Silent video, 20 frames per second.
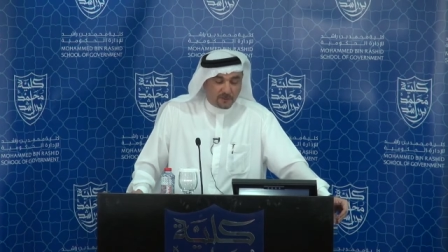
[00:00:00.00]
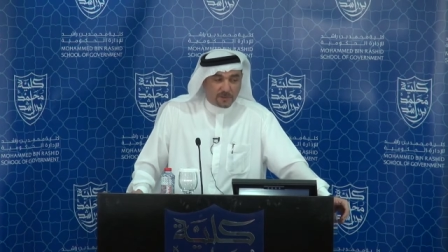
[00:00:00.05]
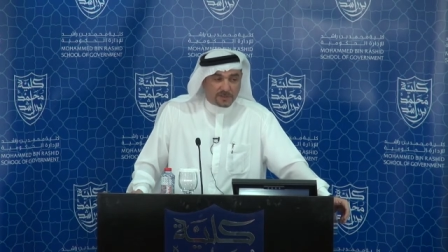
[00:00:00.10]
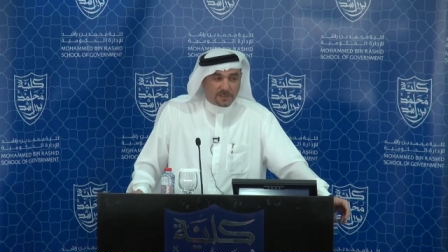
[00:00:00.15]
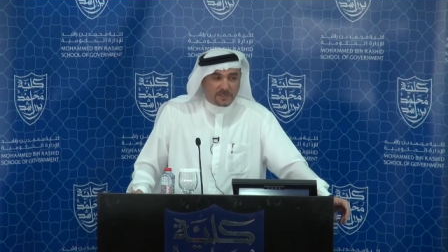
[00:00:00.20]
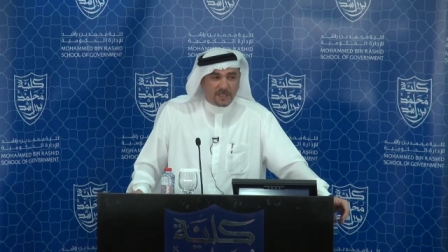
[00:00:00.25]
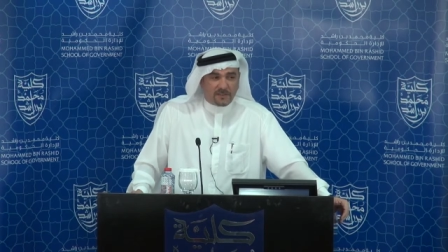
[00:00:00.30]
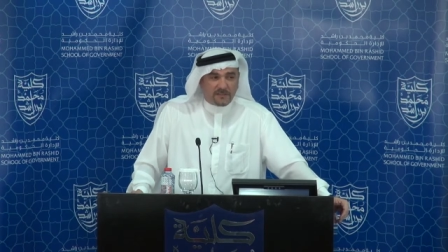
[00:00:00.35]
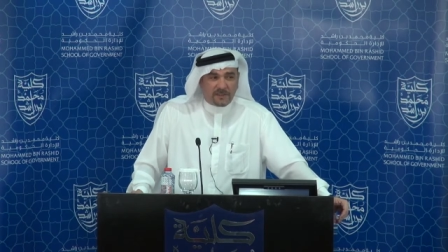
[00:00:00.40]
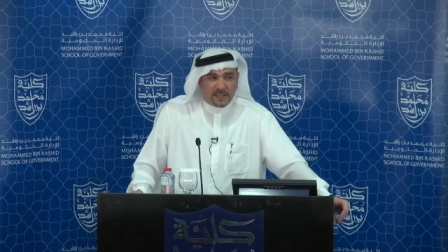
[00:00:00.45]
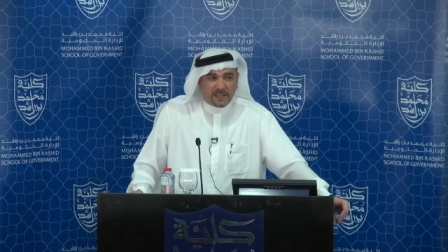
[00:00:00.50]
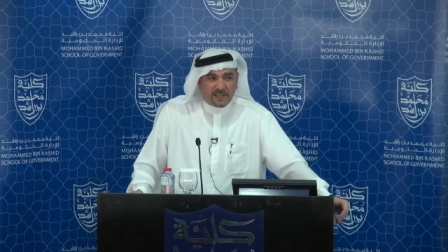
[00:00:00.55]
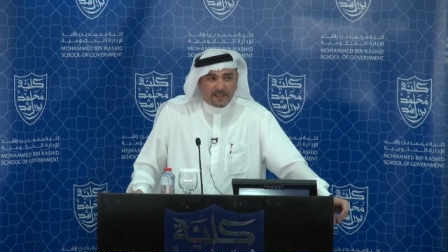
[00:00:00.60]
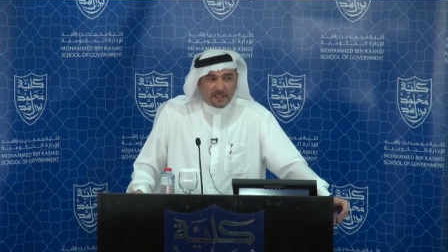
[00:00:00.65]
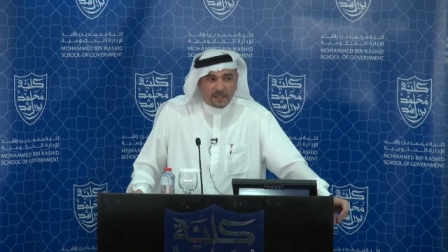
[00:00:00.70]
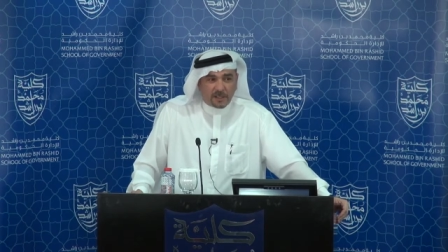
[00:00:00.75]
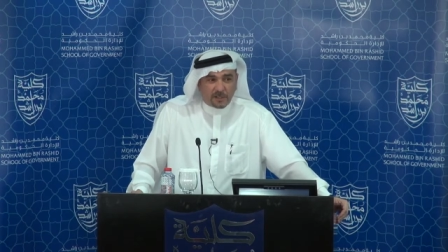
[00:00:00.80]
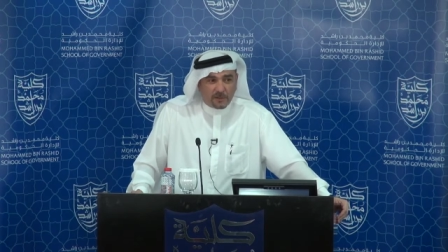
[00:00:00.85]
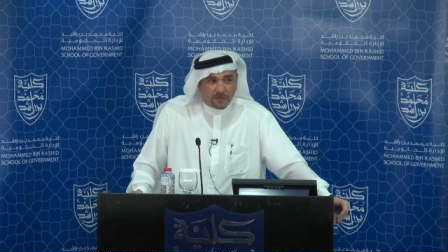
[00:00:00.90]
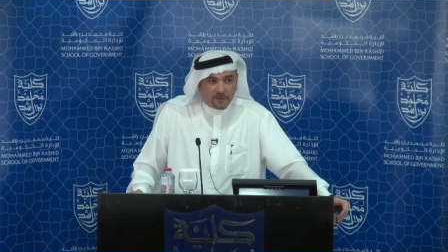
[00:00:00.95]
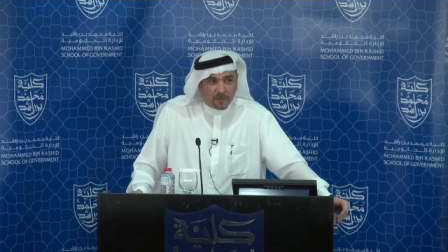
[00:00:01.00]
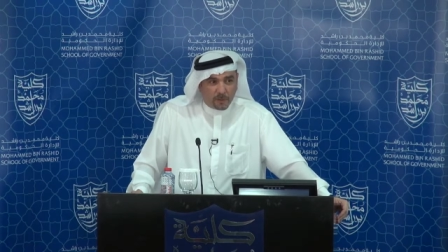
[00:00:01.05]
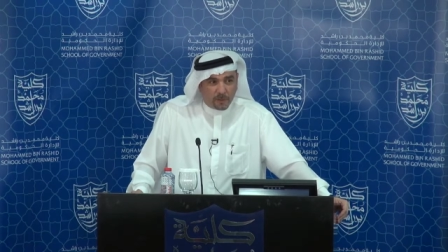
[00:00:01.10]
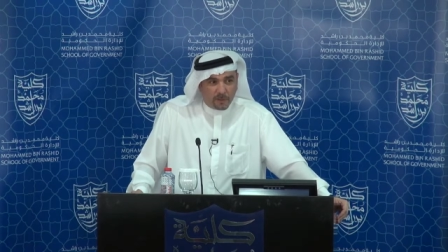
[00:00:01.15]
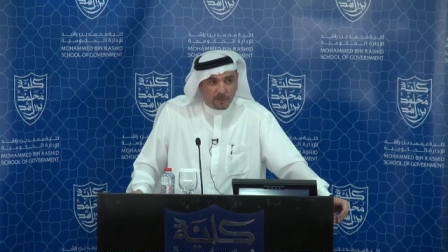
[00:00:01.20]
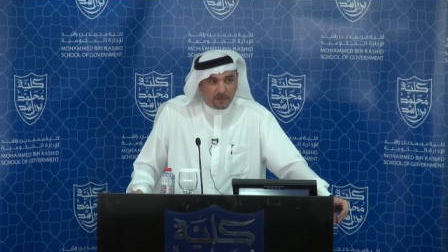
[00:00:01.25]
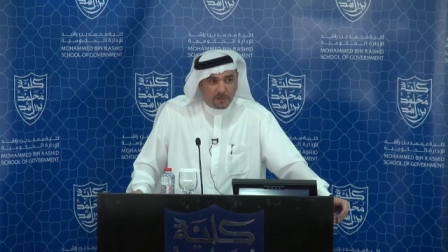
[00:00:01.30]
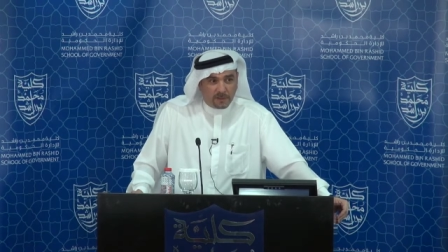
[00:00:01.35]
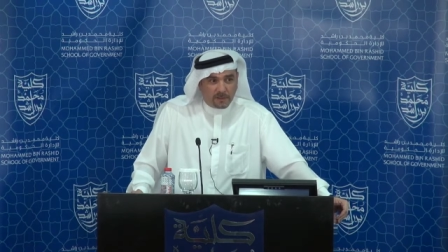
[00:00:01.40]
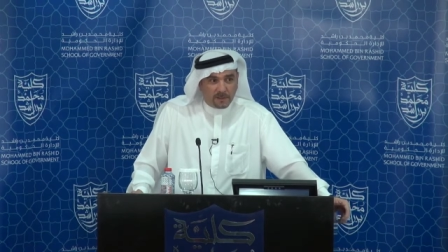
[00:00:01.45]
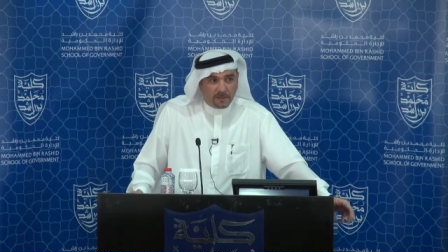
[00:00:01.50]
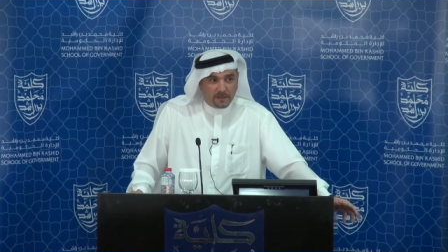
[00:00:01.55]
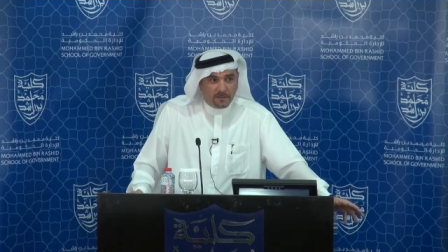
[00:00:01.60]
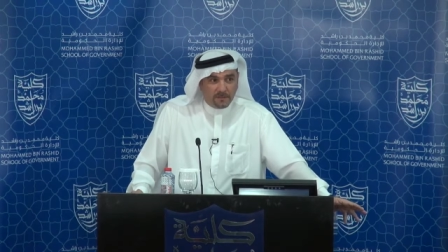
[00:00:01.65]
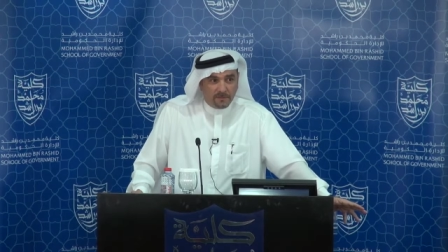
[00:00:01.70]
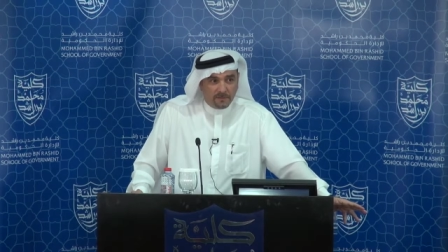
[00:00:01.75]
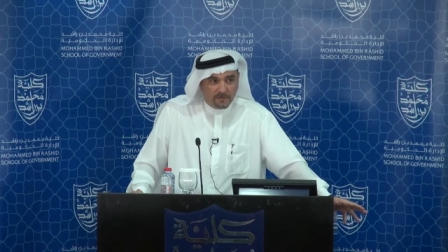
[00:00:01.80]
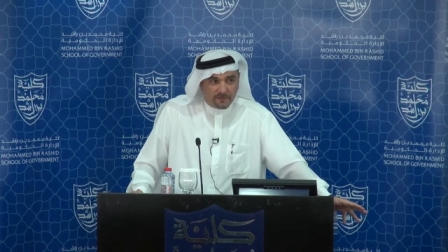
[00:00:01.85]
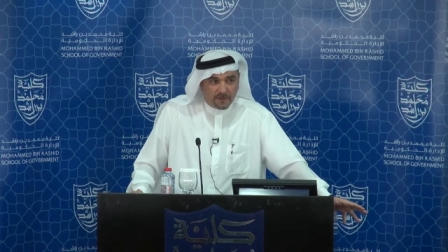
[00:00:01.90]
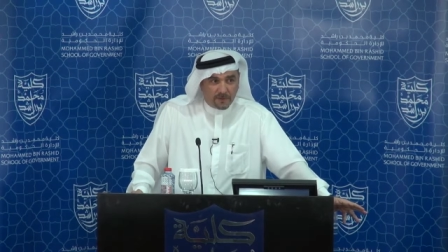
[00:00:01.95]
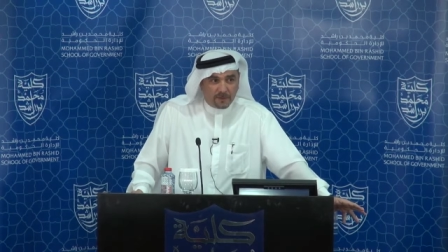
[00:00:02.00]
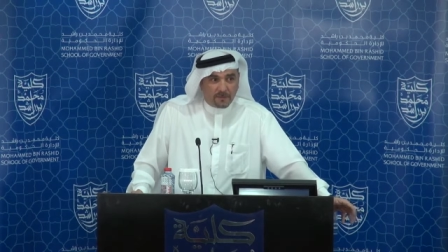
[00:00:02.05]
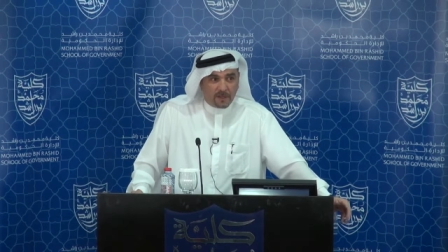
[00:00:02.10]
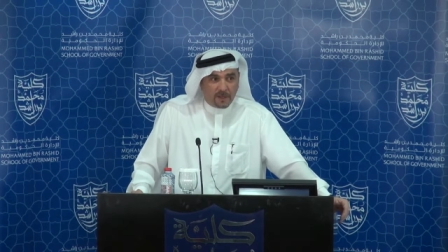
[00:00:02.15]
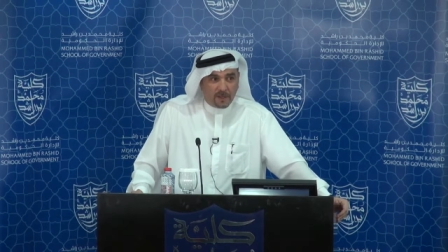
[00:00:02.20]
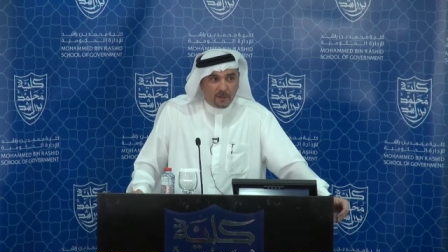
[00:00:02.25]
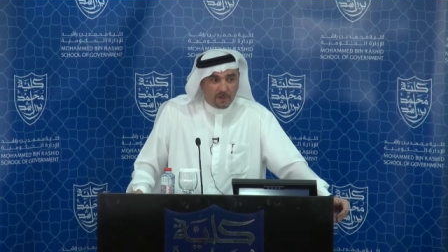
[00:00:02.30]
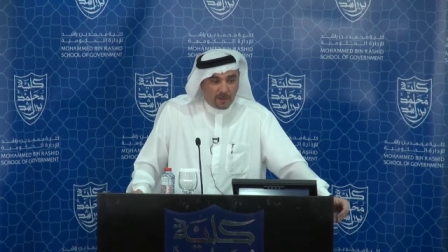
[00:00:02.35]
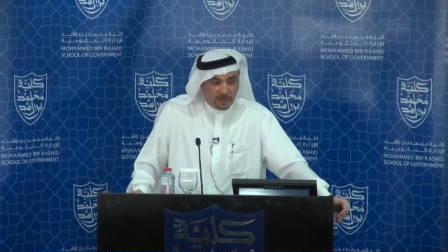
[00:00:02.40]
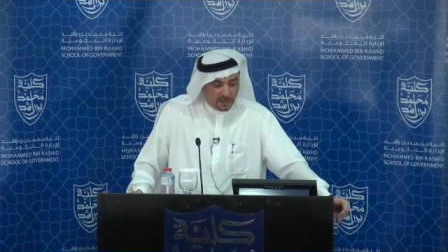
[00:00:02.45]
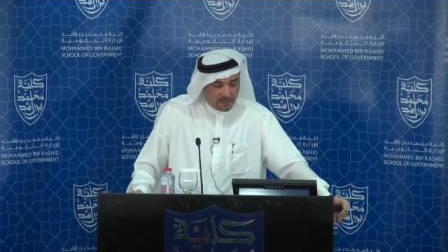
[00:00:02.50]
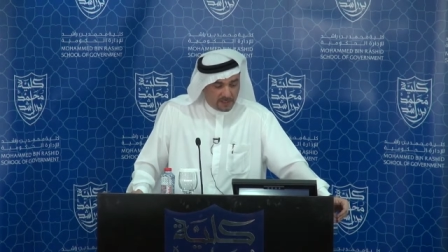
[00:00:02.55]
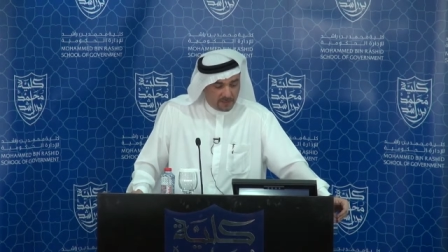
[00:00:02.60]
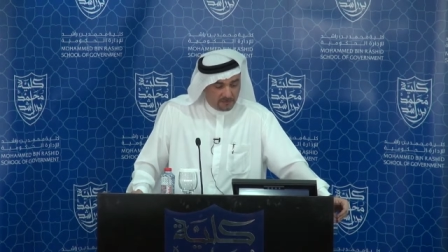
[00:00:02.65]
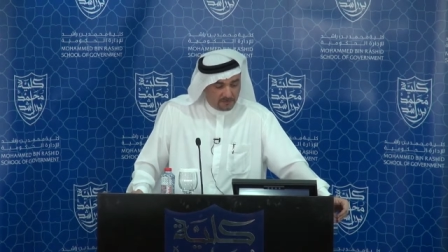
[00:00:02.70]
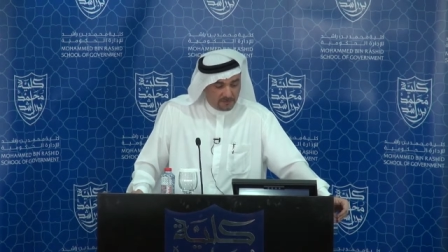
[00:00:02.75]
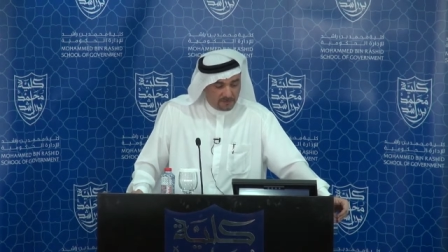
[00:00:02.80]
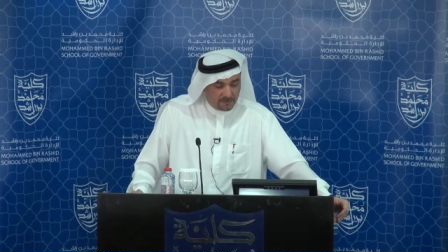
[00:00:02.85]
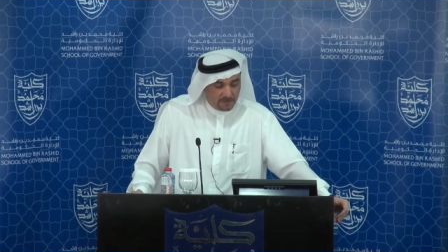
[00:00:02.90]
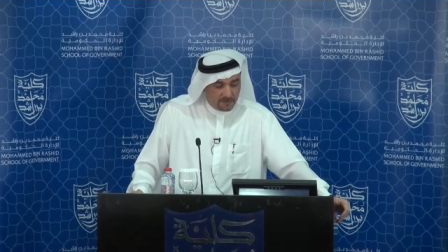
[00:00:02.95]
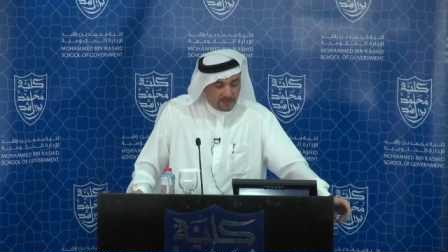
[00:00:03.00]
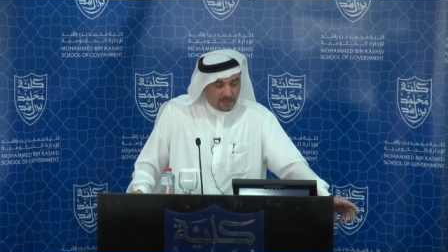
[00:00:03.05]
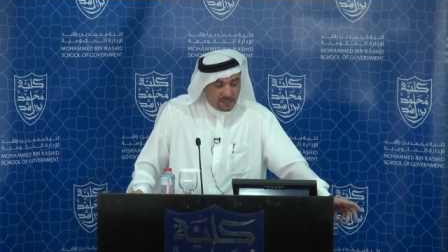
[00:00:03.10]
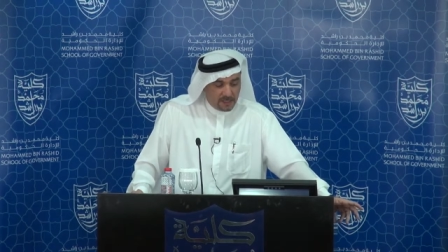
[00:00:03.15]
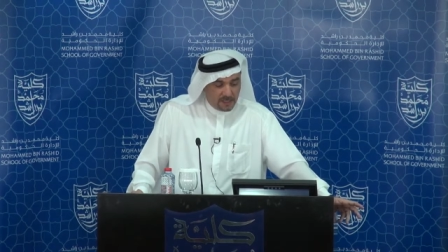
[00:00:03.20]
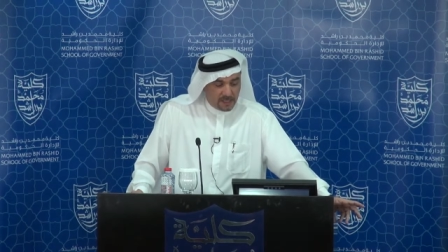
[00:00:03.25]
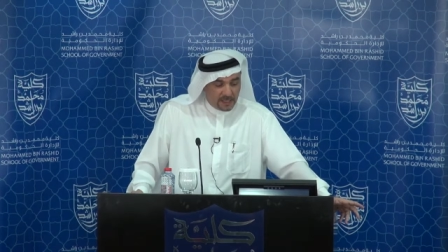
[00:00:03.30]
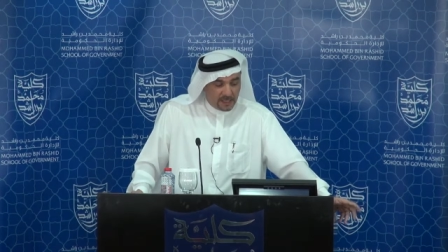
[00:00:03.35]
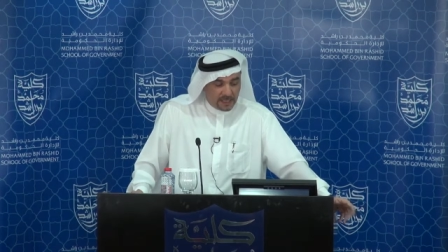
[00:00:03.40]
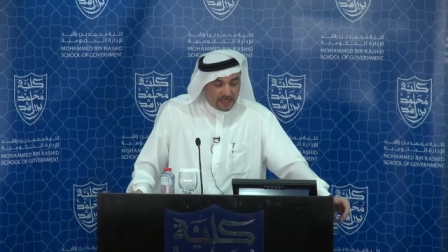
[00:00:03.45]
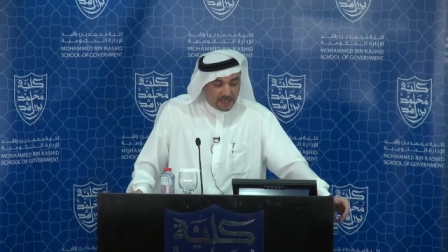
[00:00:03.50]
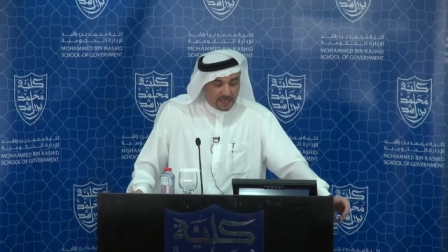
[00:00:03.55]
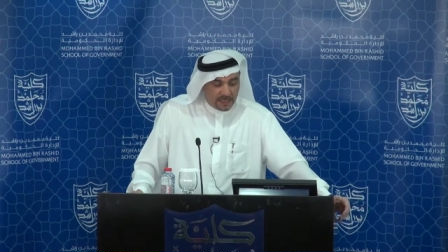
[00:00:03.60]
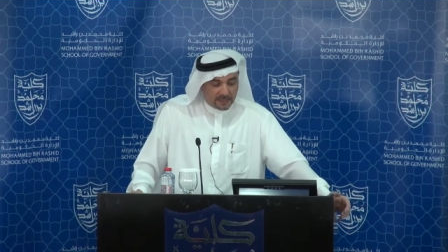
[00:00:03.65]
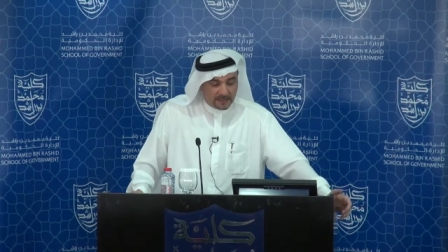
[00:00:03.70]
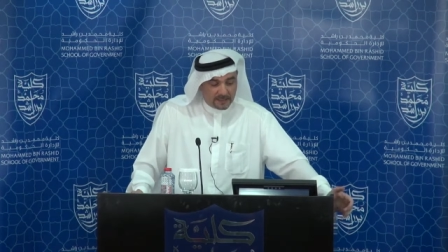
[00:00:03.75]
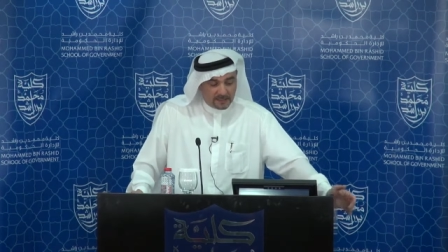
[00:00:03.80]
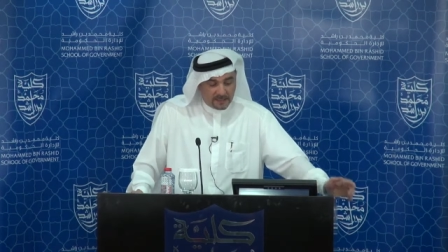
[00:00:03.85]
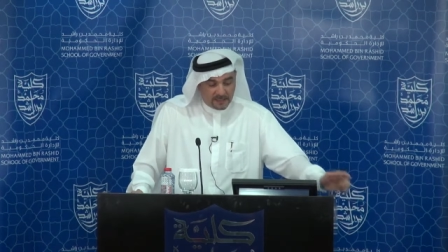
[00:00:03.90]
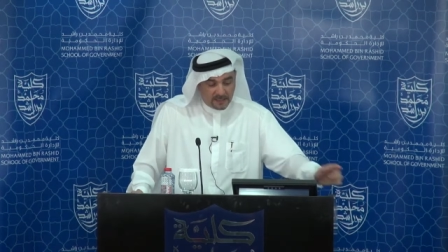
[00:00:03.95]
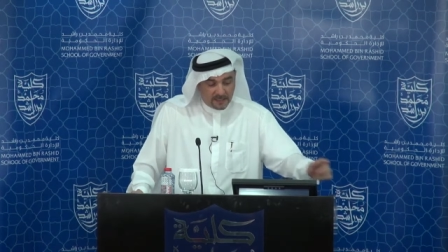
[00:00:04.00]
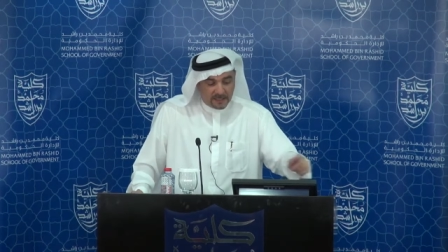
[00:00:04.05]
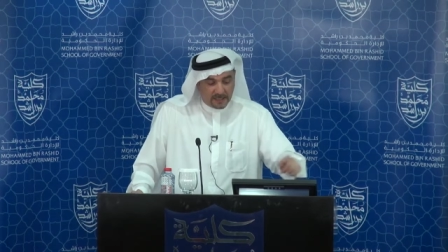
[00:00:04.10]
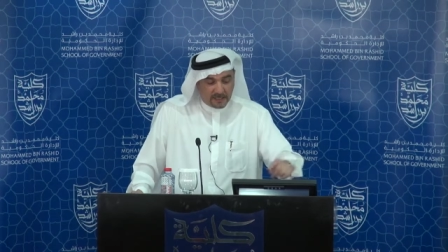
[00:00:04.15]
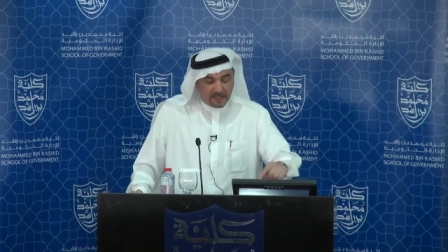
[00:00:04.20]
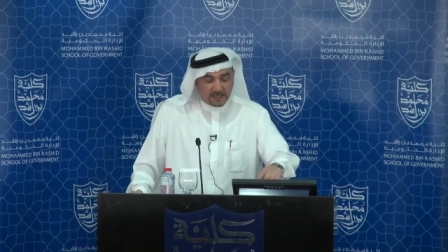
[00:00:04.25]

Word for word: We're serving a third of the world from the U A E. And in